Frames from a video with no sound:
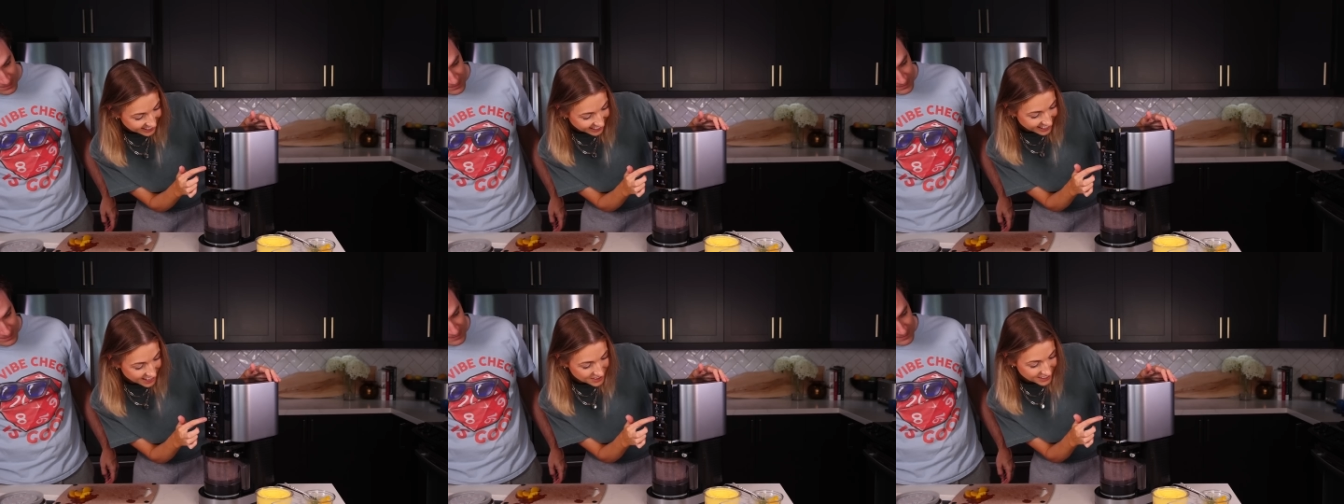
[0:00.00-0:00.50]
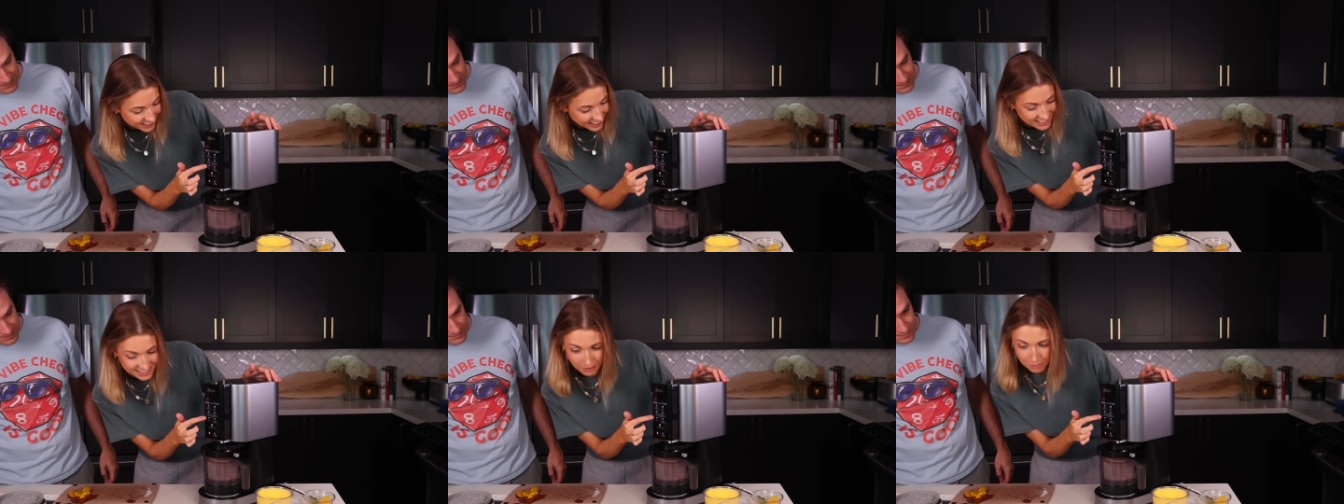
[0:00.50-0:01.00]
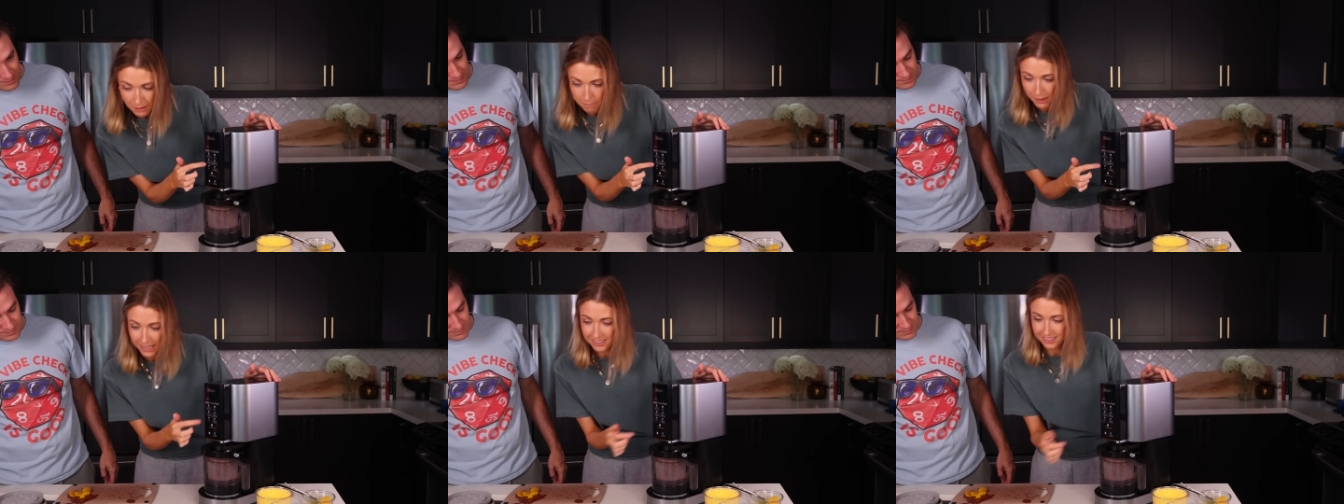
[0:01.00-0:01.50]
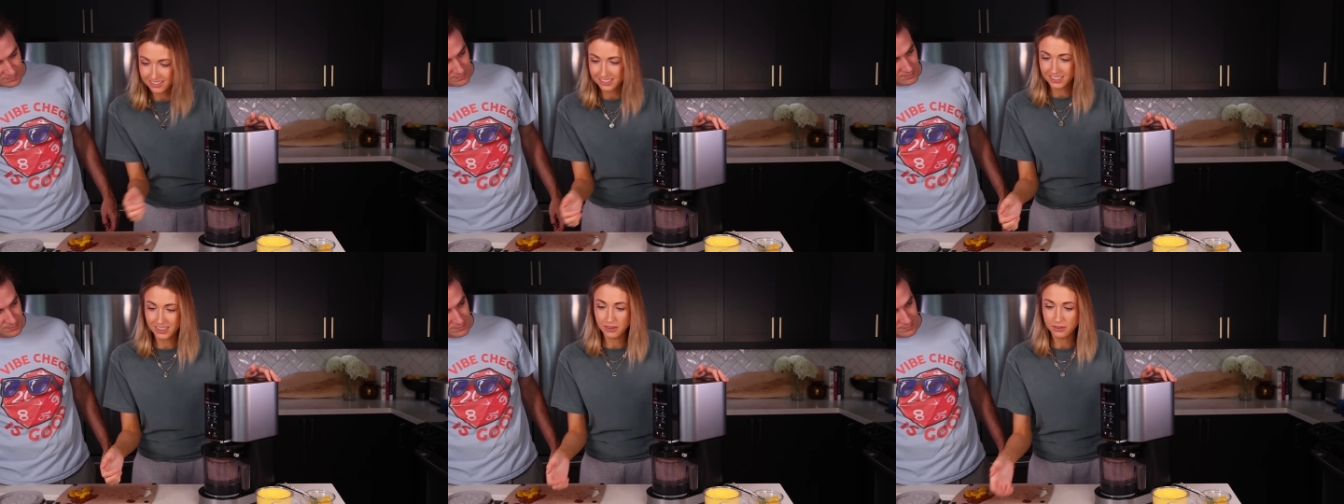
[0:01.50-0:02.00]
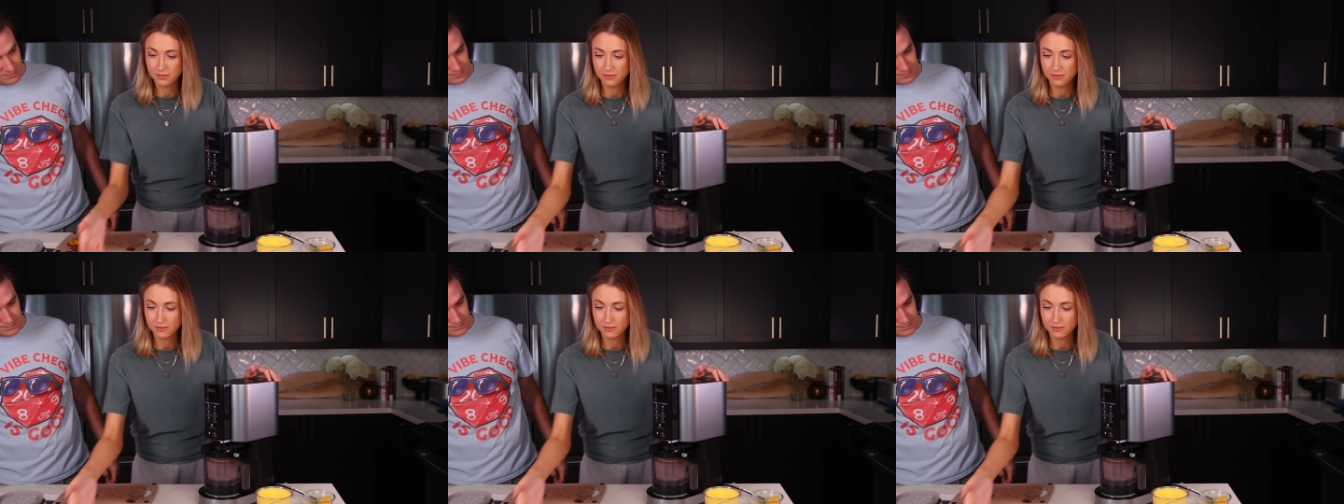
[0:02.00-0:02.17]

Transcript: I like how it lights up the buttons too.